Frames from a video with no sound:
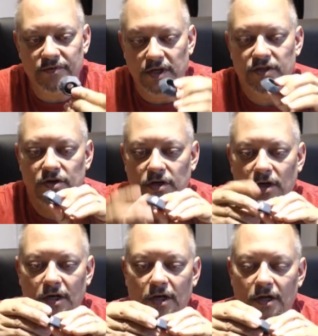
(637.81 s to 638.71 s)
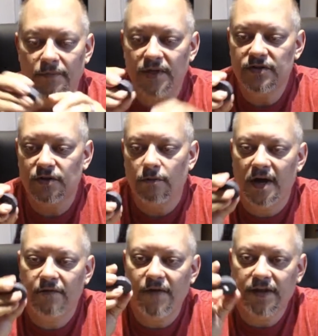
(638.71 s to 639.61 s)
These little,
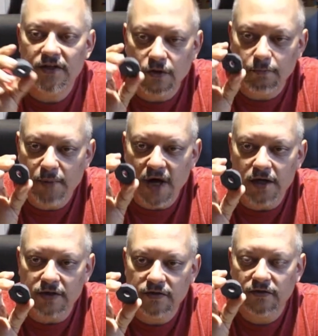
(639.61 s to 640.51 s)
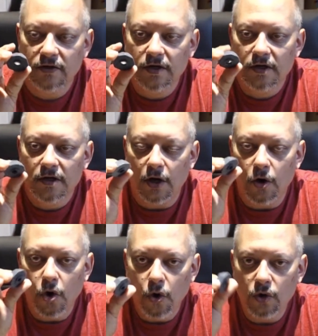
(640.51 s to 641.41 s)
matter of fact, these little bungs, a
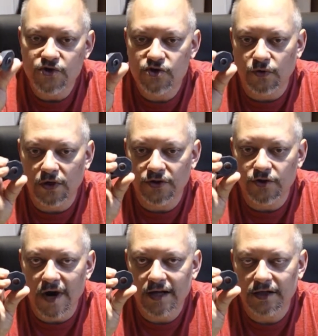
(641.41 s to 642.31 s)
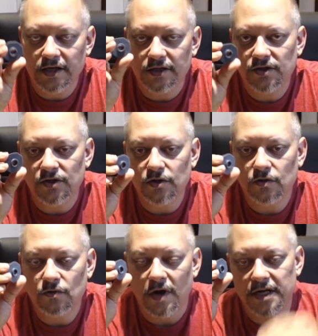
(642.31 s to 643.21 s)
hole is drilled directly
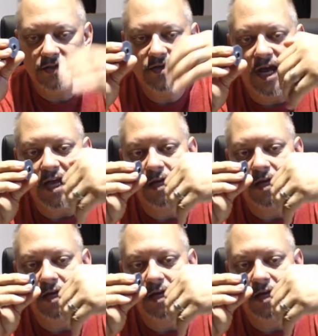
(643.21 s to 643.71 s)
into an intake,